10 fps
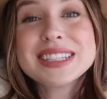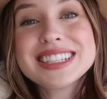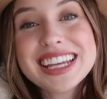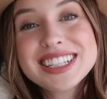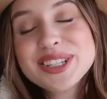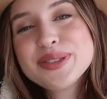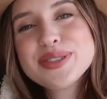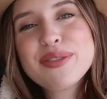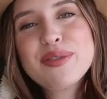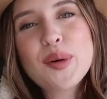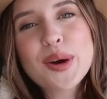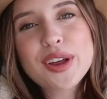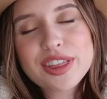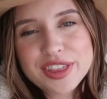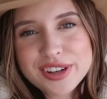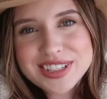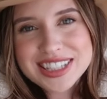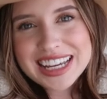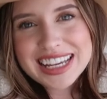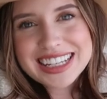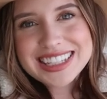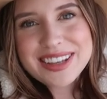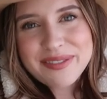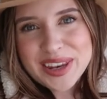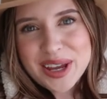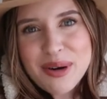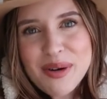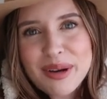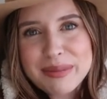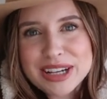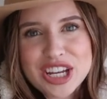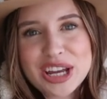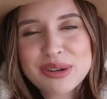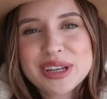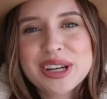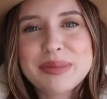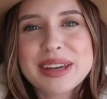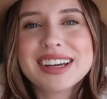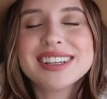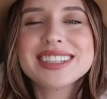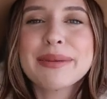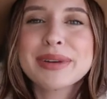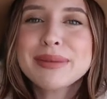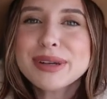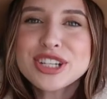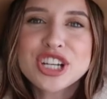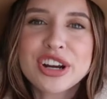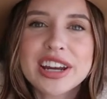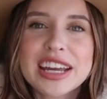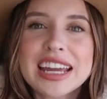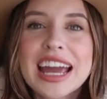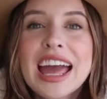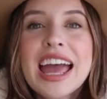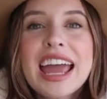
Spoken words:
but stay tuned for Thursday's video on my channel here because I'm gonna be sharing